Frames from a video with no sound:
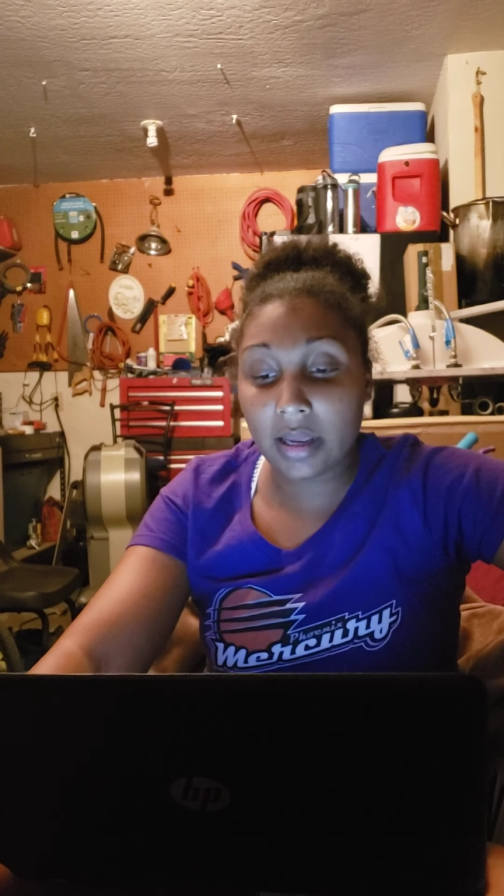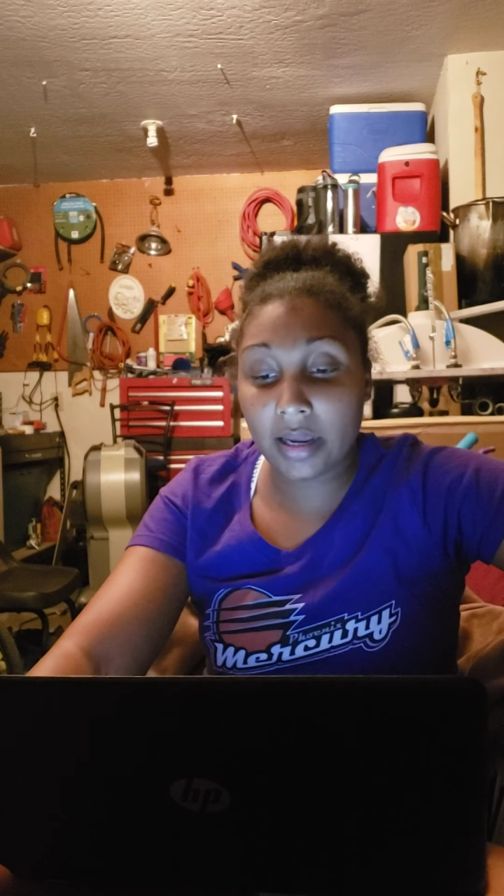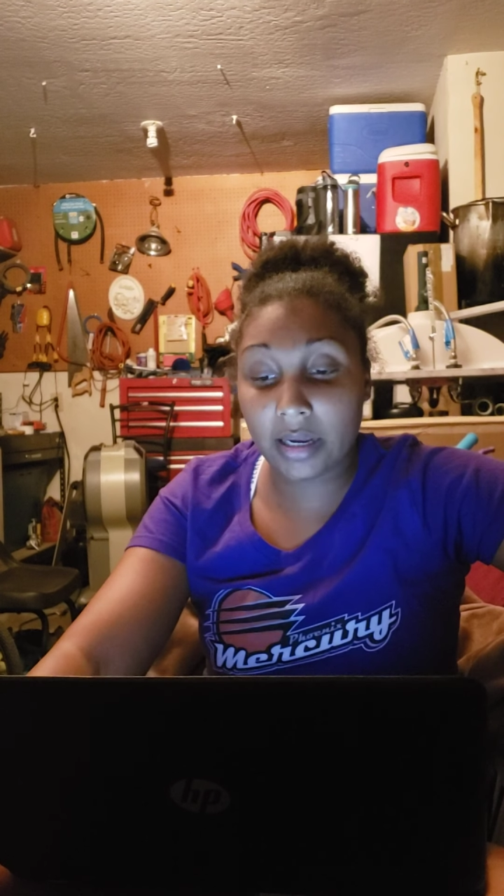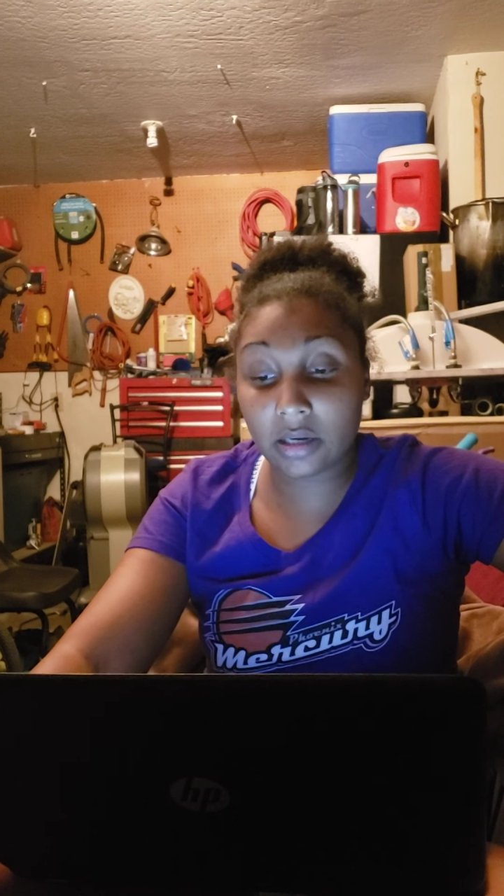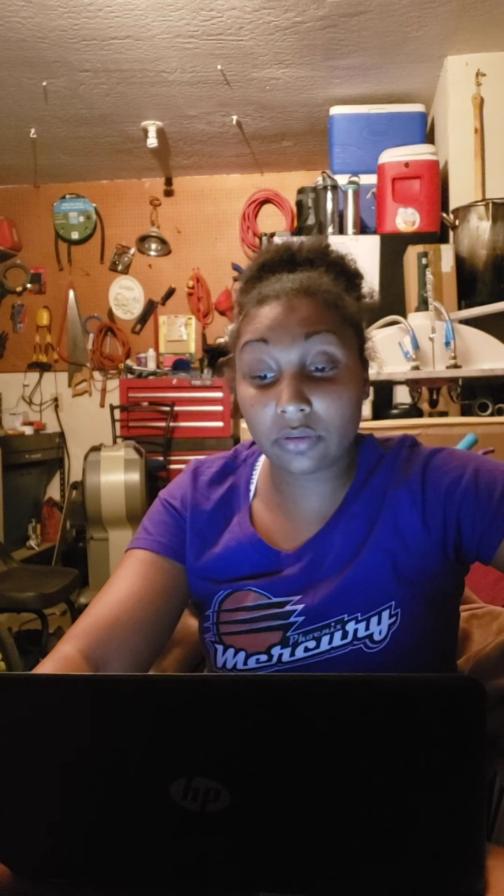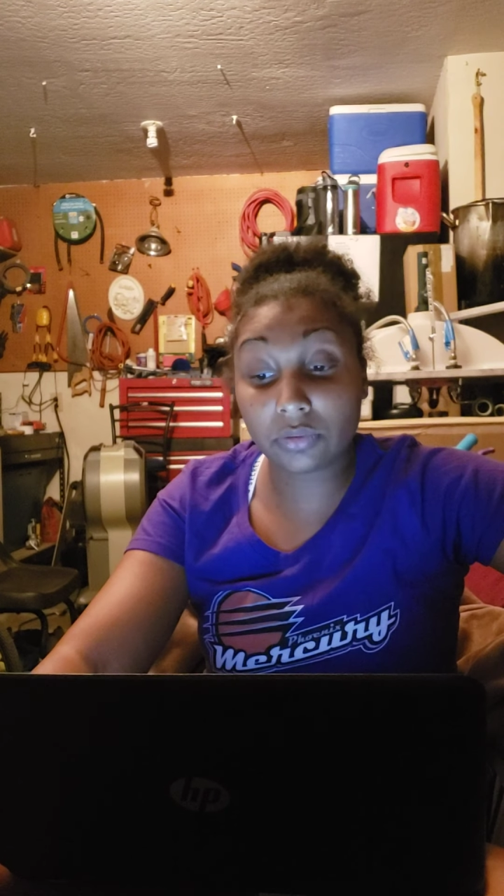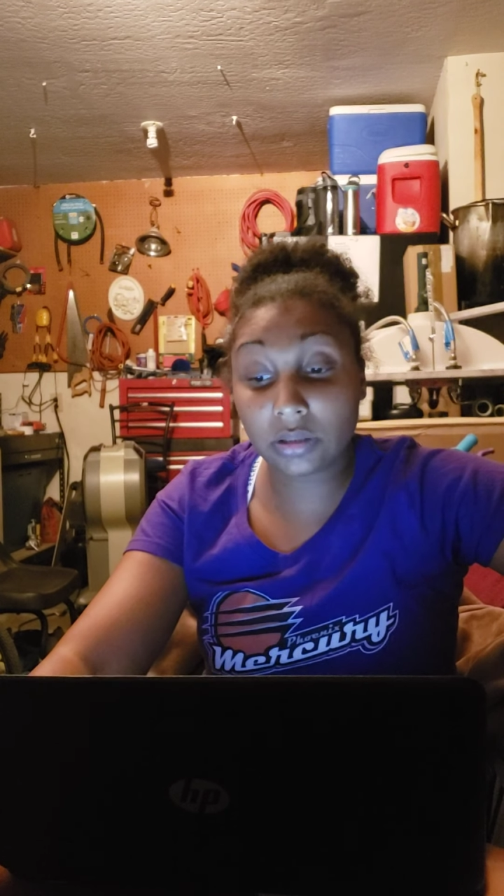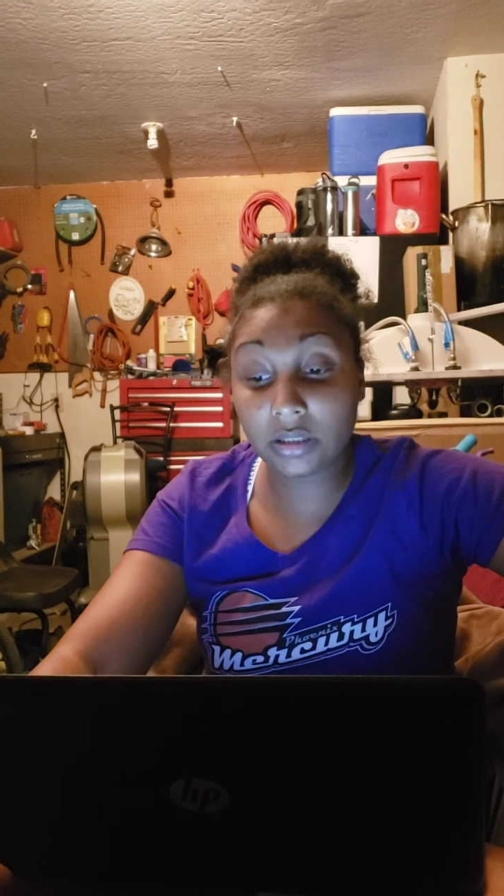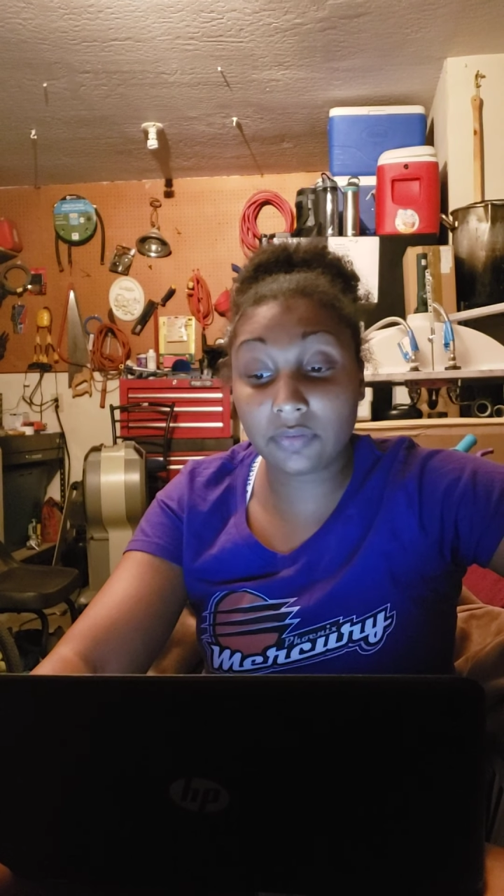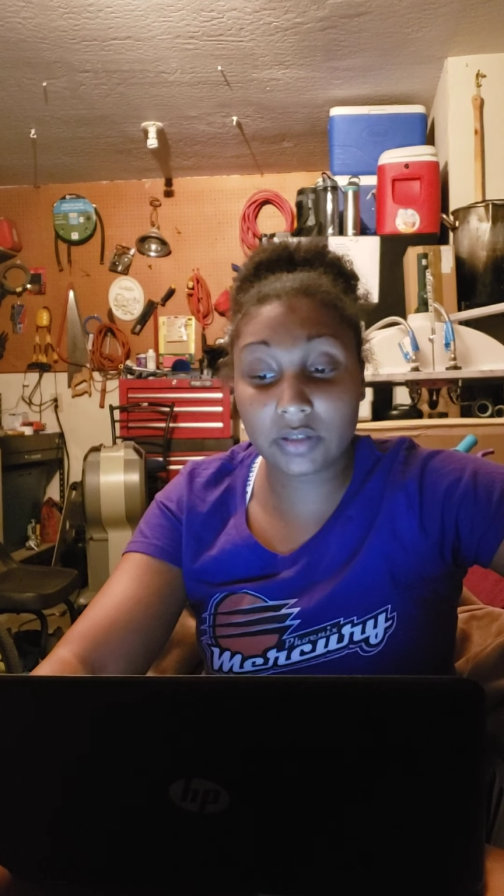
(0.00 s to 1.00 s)
and
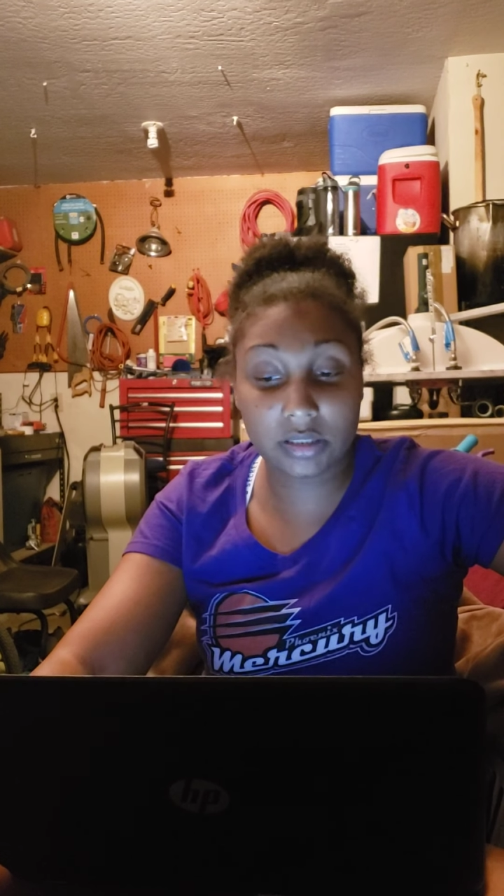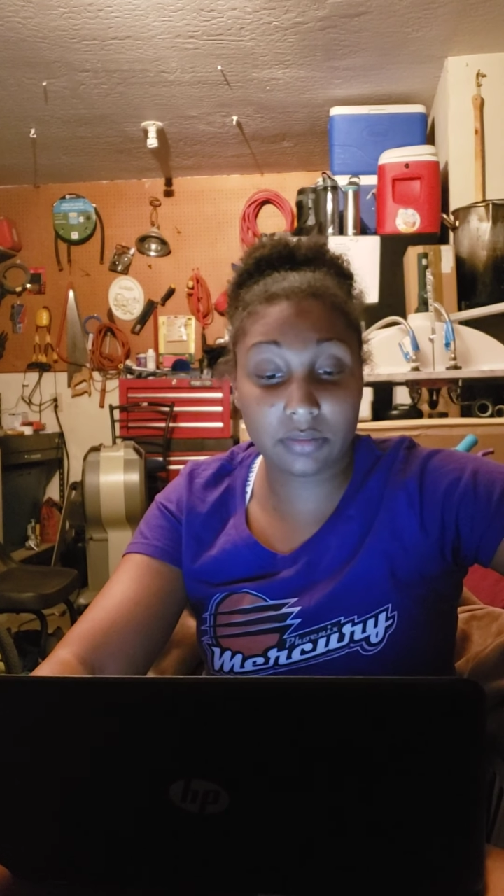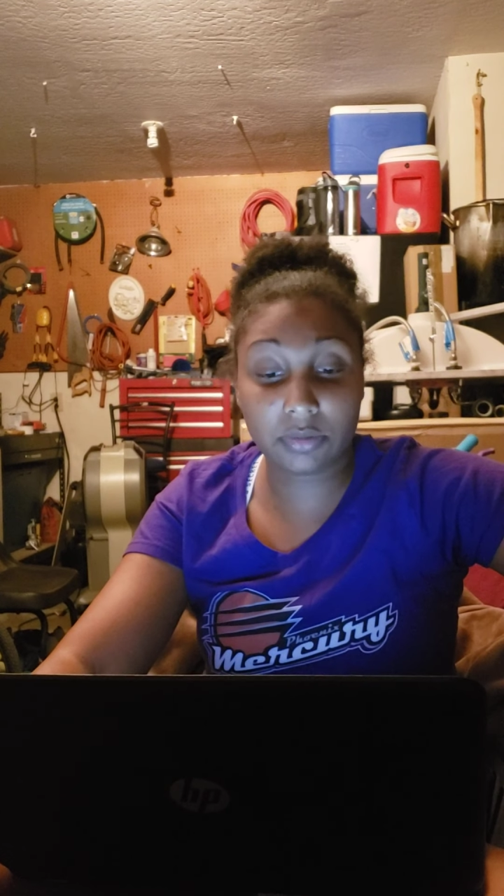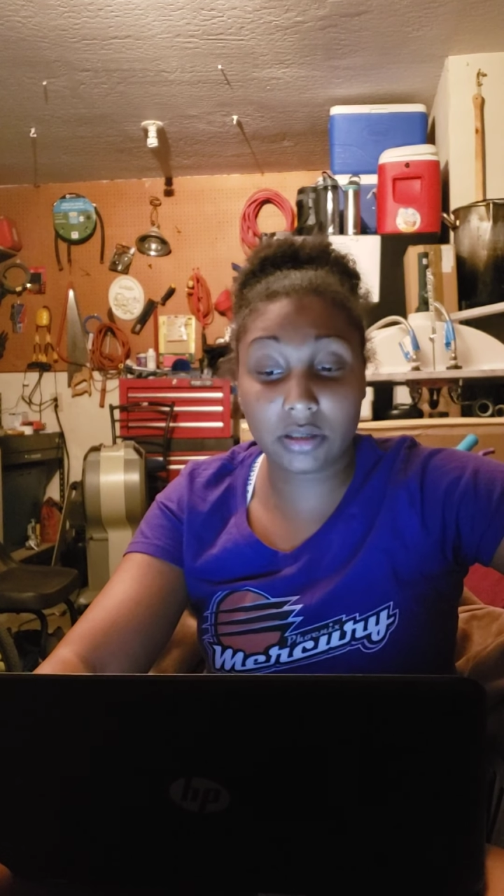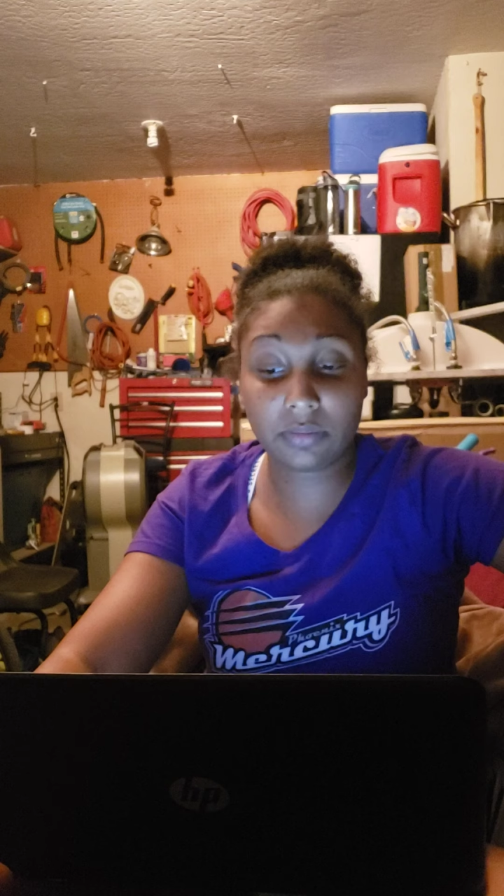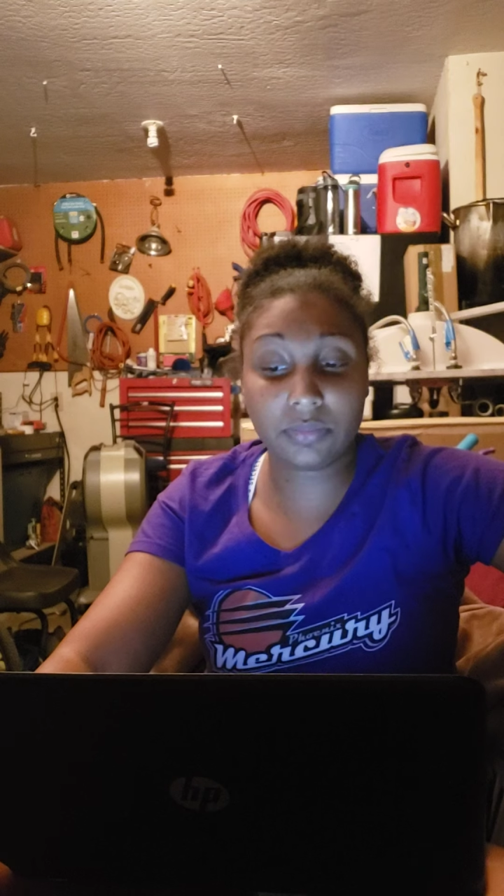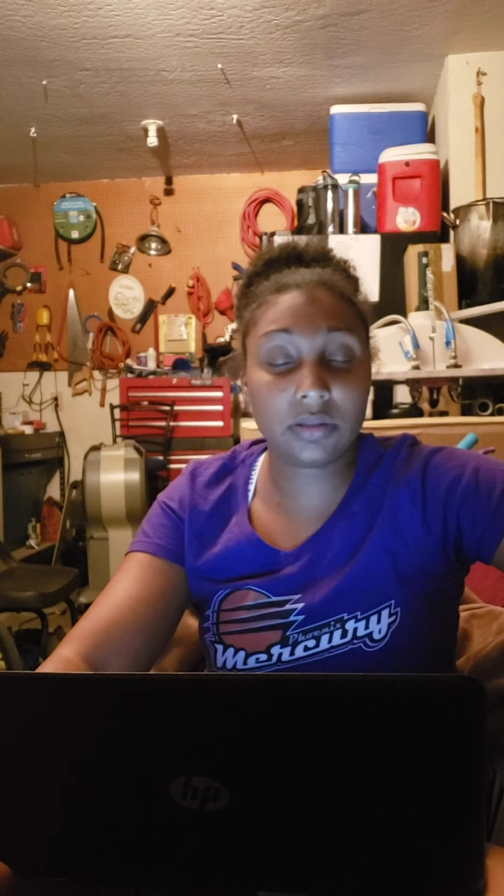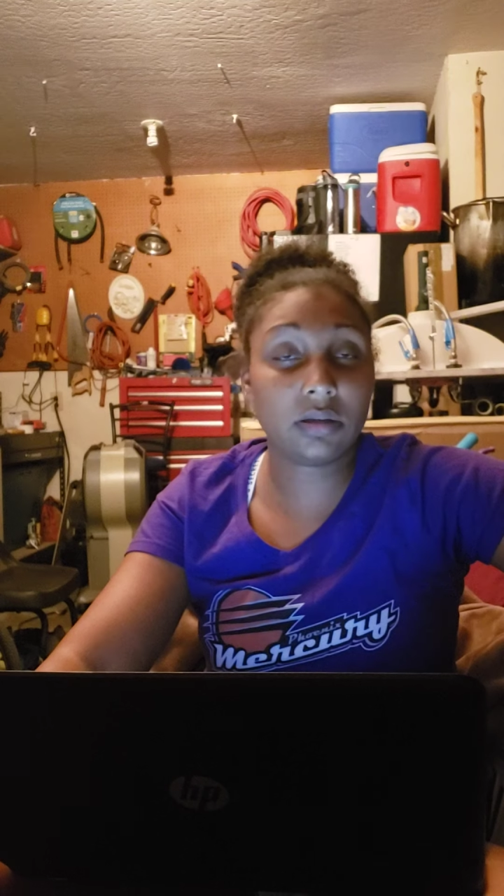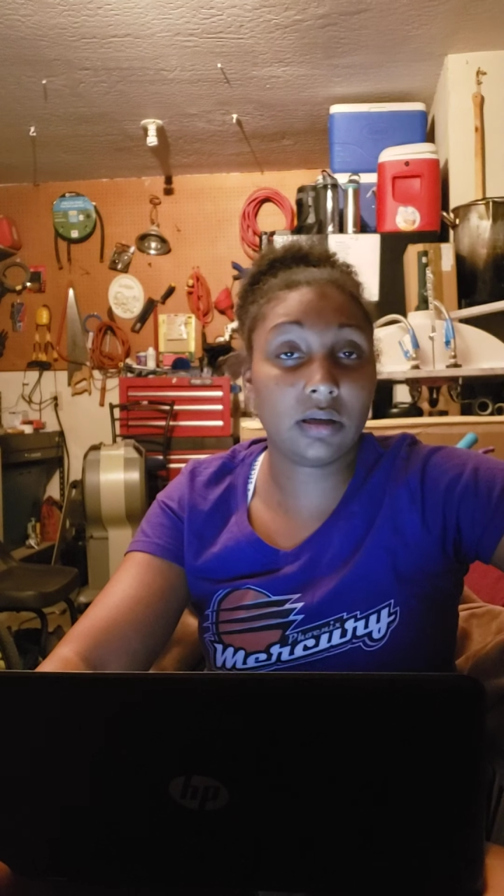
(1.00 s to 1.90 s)
relieve the symptoms